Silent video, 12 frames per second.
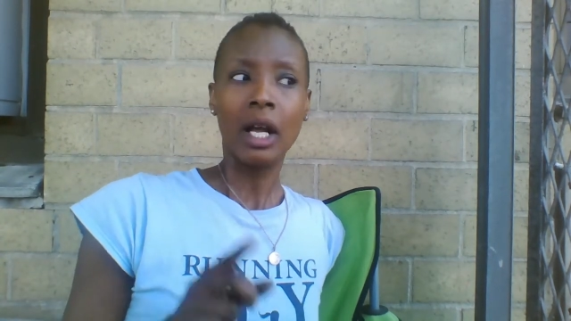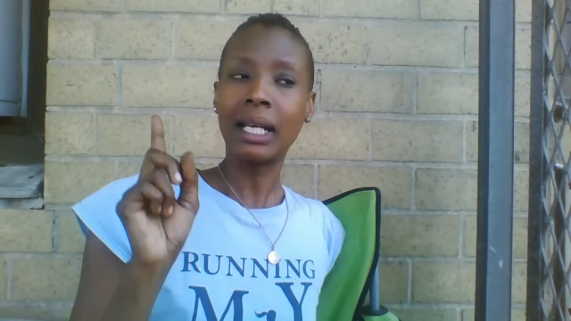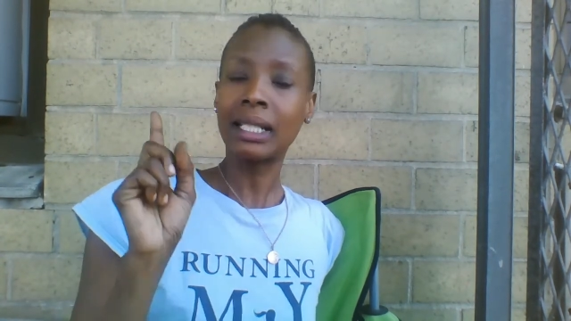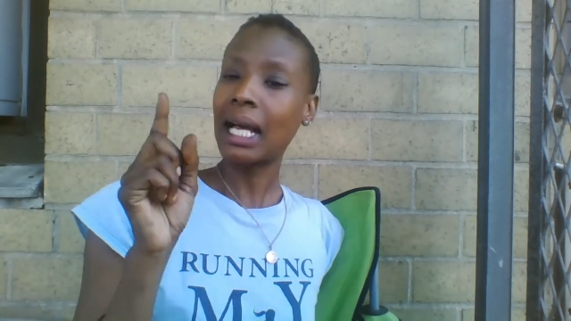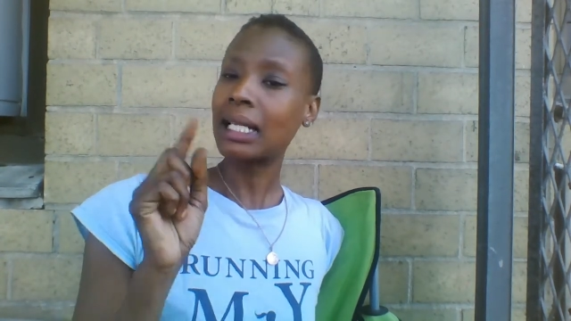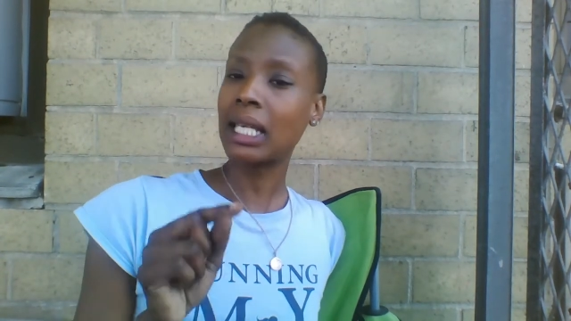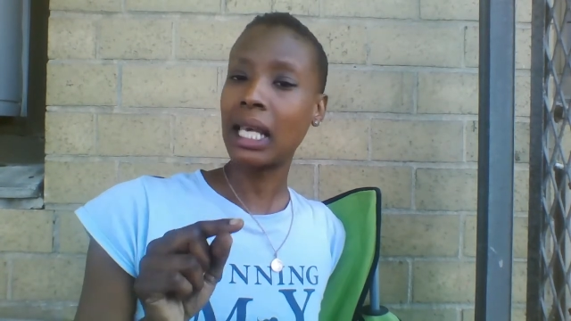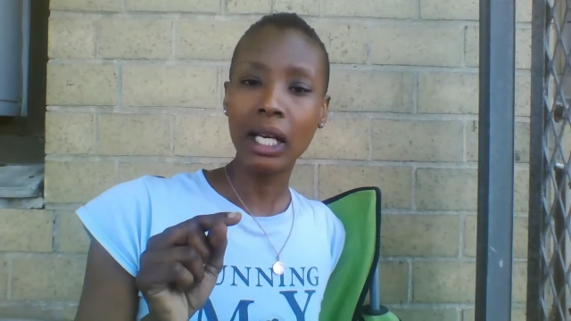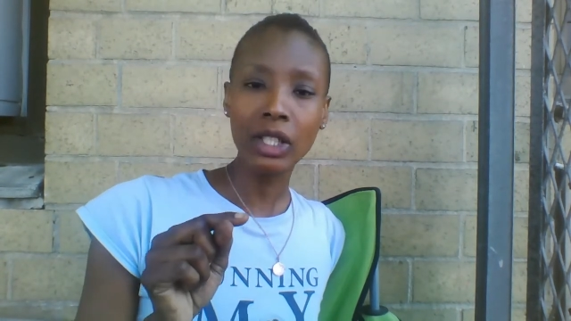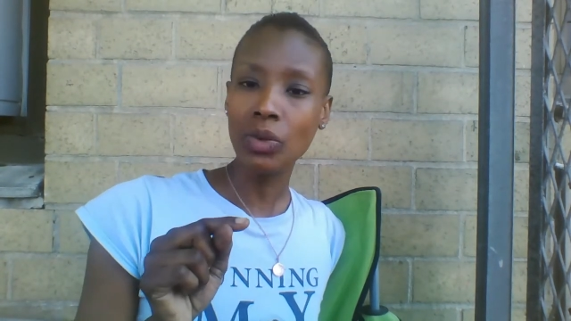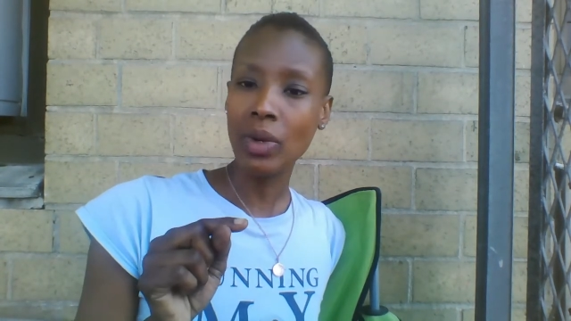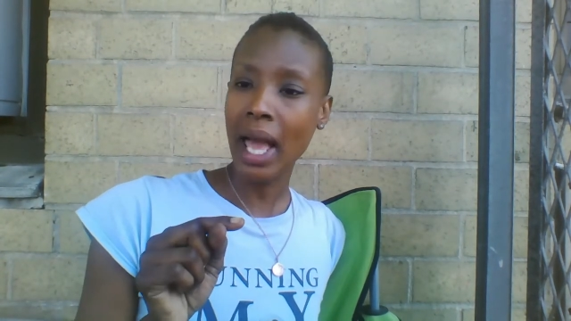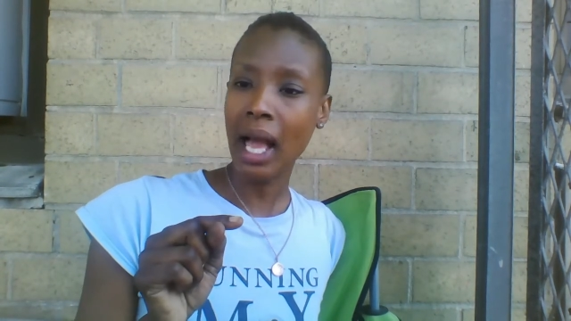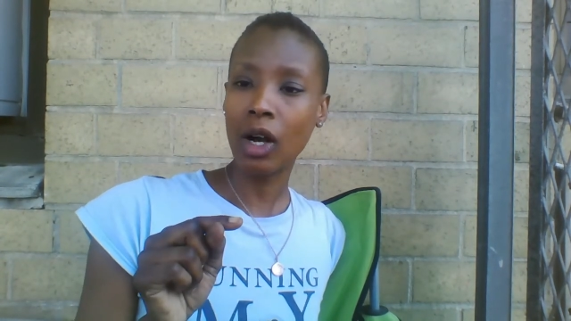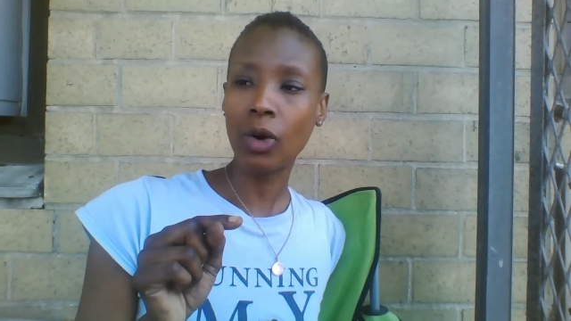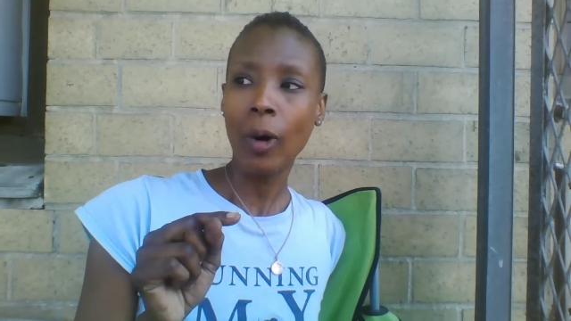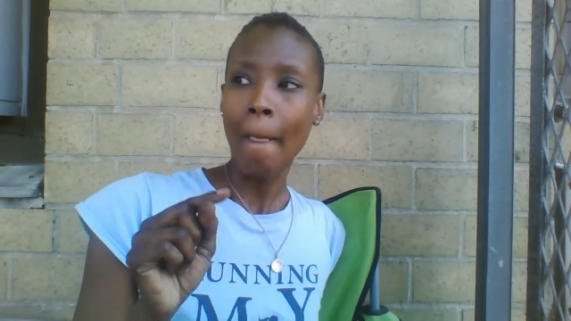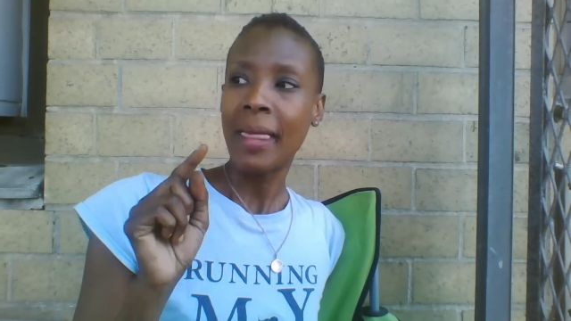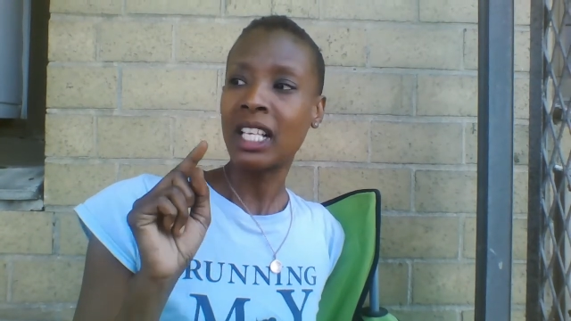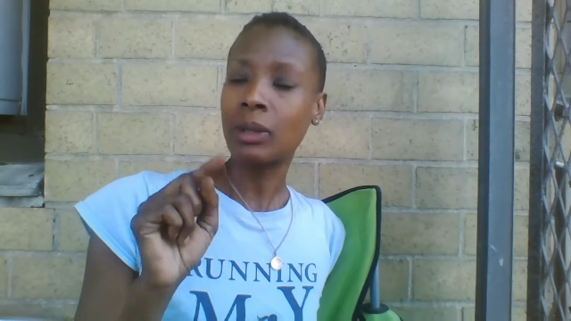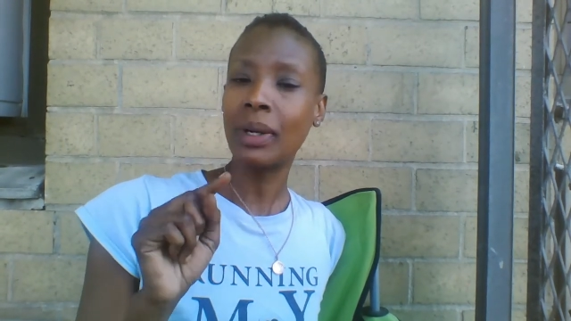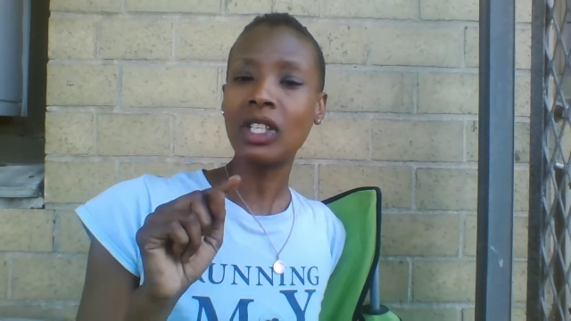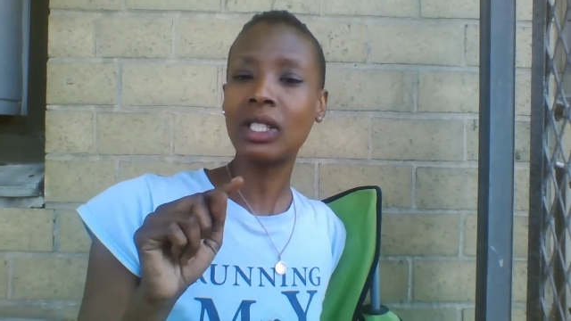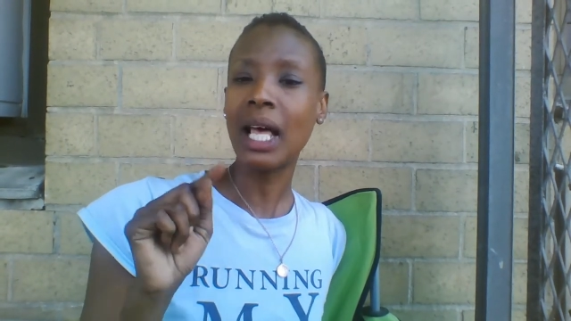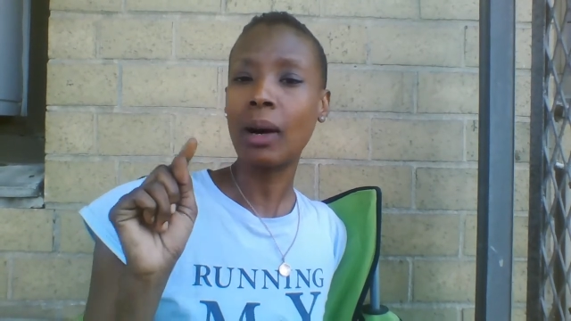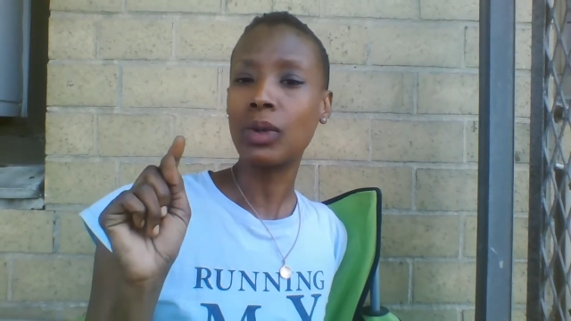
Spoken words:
Because I tell you now, as much as I